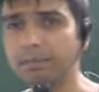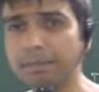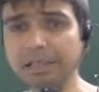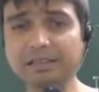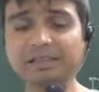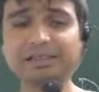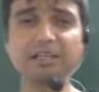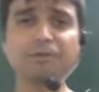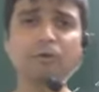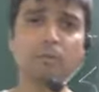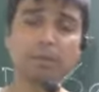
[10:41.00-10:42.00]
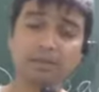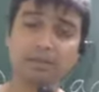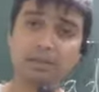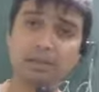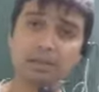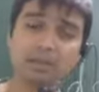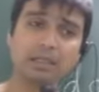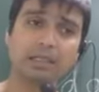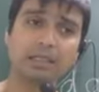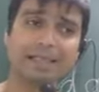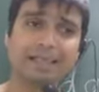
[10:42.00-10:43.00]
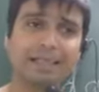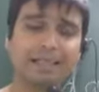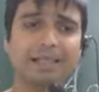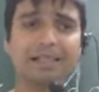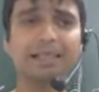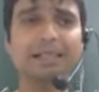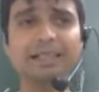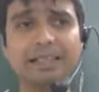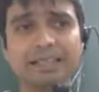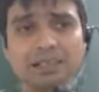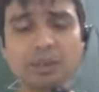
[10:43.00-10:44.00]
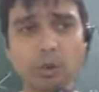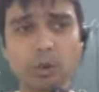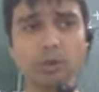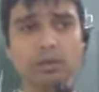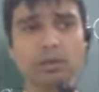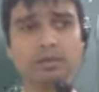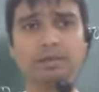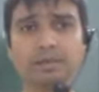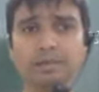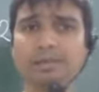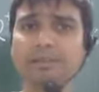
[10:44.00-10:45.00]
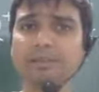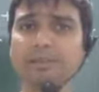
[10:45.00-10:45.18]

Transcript: being a cell-phone person, let it go, since he